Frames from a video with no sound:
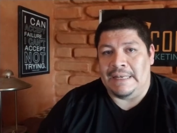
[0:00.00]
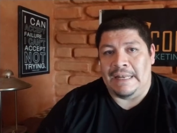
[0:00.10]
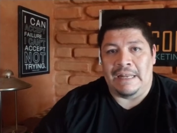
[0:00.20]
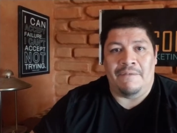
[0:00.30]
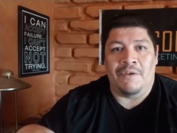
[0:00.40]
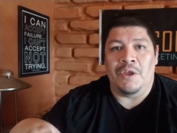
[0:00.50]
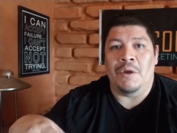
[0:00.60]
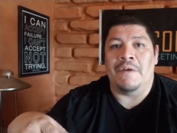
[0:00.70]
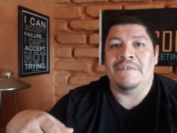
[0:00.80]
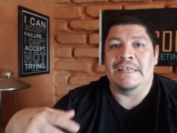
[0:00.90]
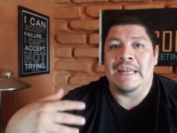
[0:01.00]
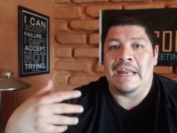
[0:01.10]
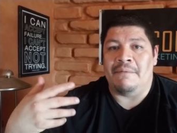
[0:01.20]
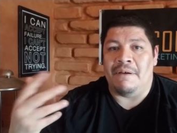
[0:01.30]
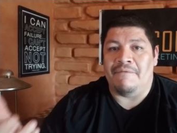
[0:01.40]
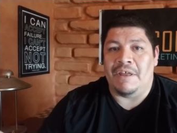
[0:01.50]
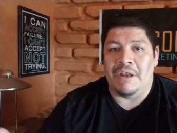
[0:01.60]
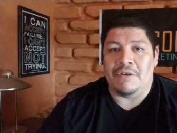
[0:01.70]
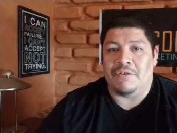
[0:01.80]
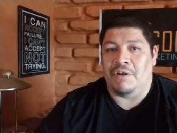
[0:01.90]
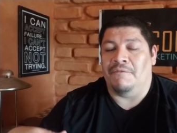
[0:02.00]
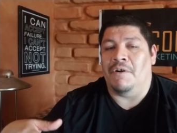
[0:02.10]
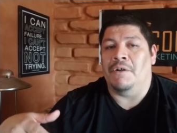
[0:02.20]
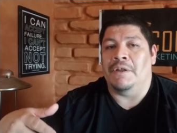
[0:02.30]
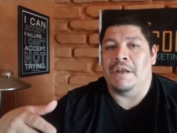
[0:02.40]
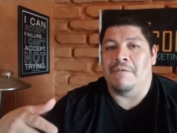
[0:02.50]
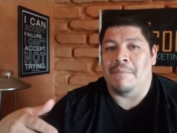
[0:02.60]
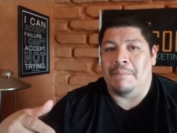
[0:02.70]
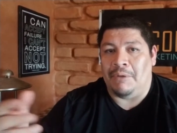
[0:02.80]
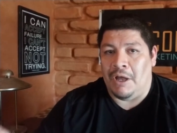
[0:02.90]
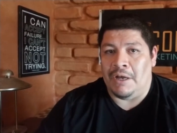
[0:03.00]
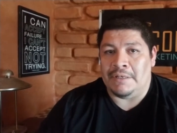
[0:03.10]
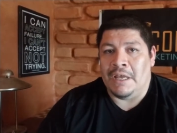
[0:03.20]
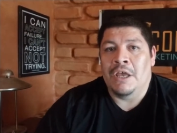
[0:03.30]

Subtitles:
And if you have seen any of my videos or you follow any of my blogs,